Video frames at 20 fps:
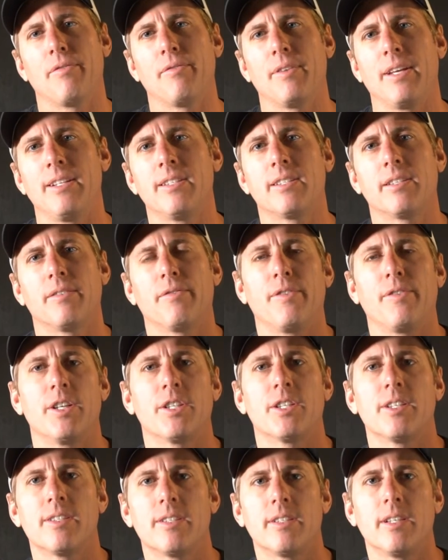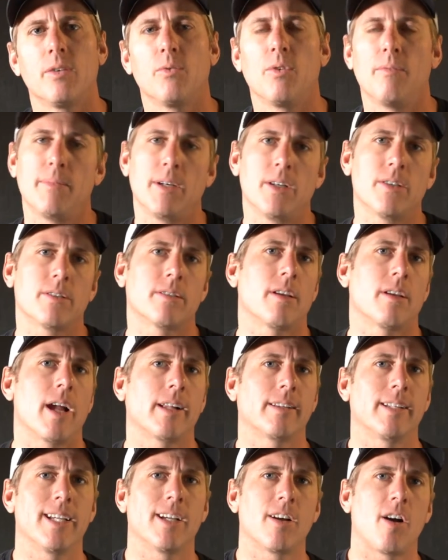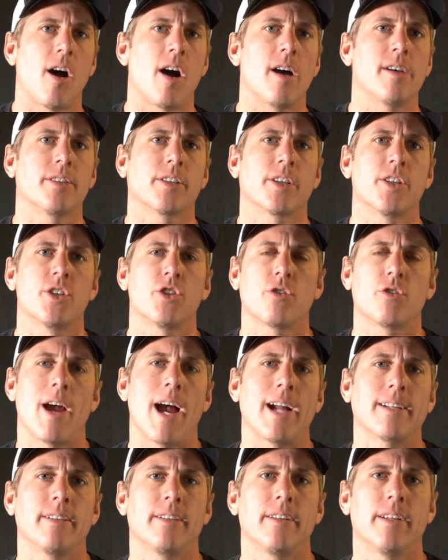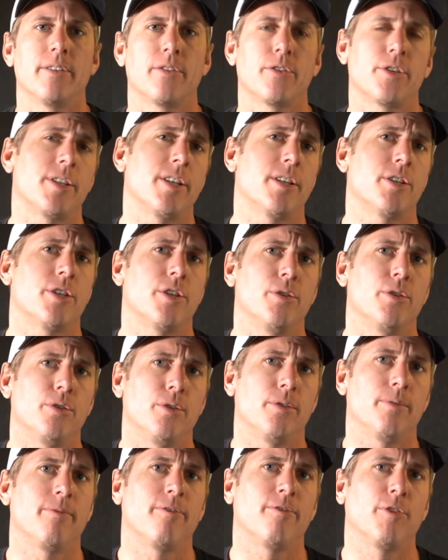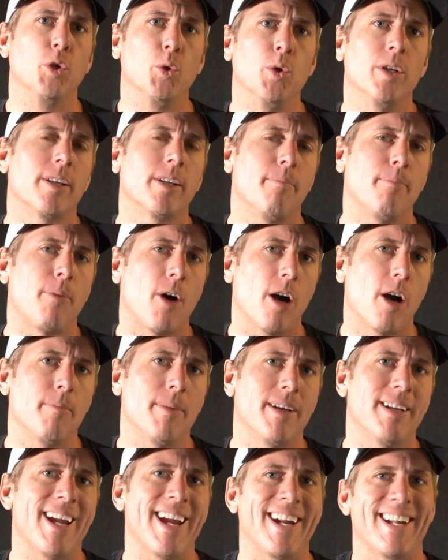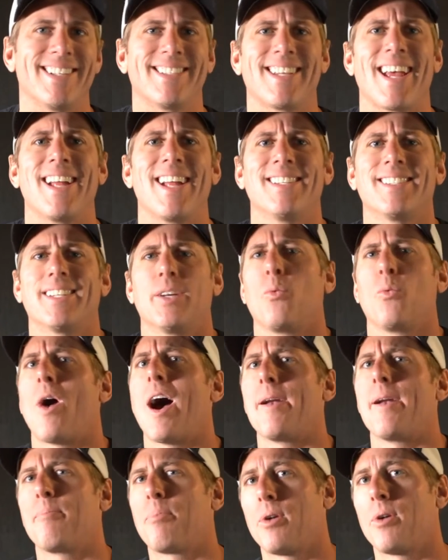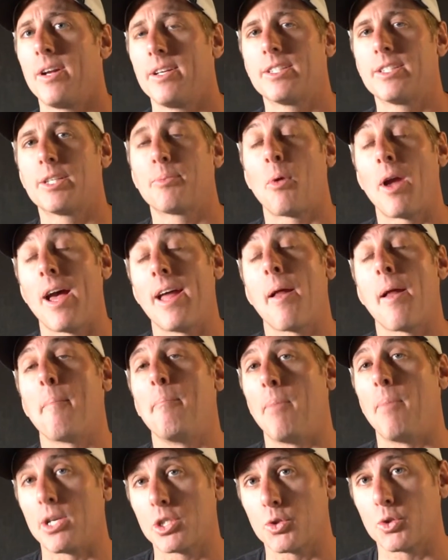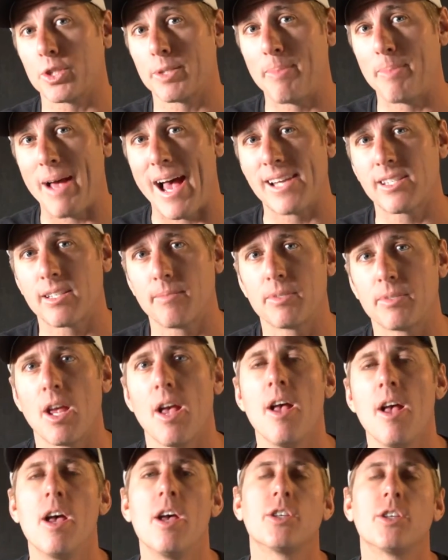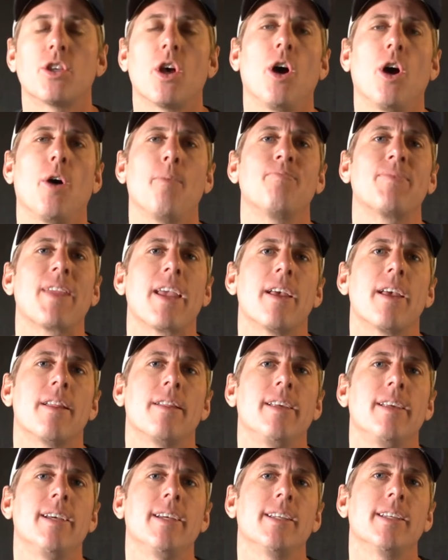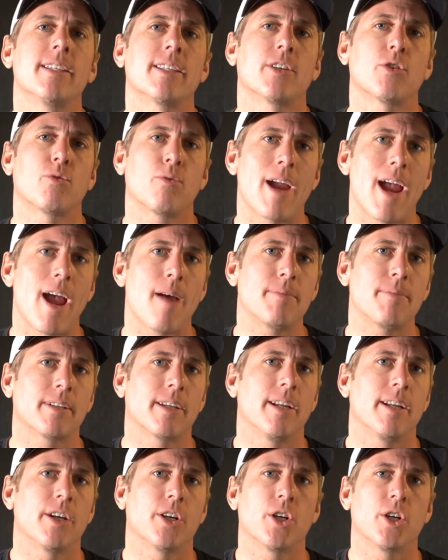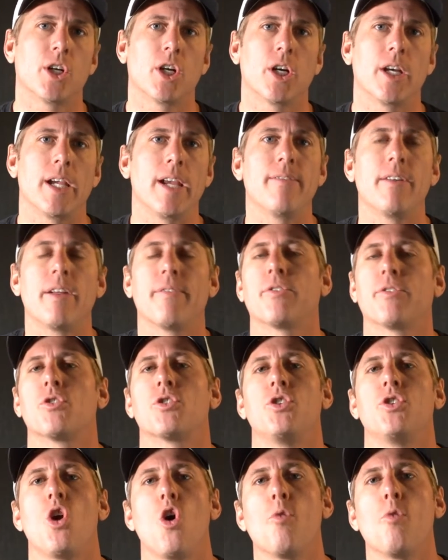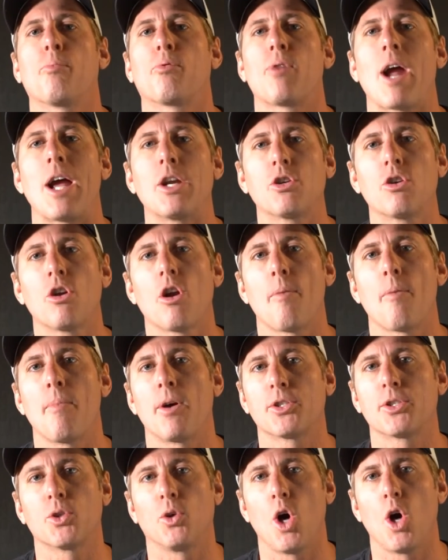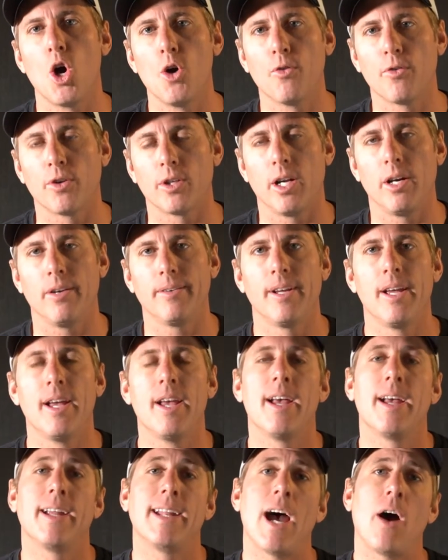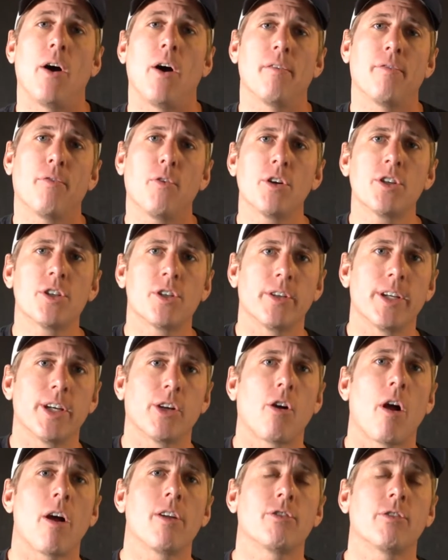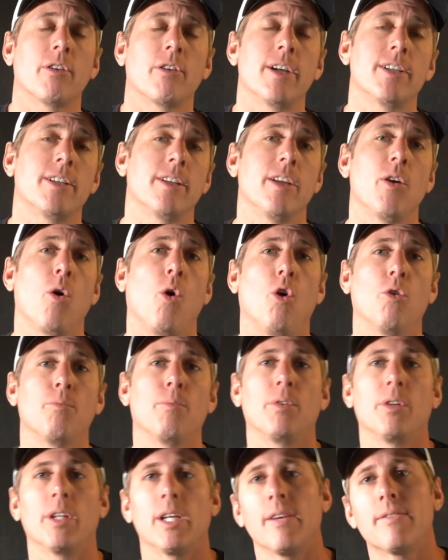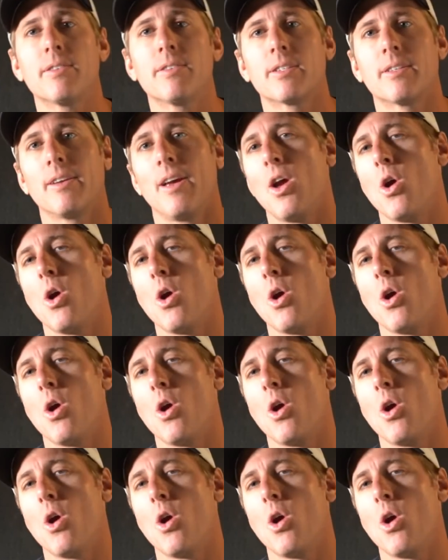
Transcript: insufficiency will most likely cause contracted interstitial fluid compartment and intense and widespread muscle spasms. So these cramps can occur even if there's no pressure or muscle overload. Now, unfortunately, contrary to the old beliefs,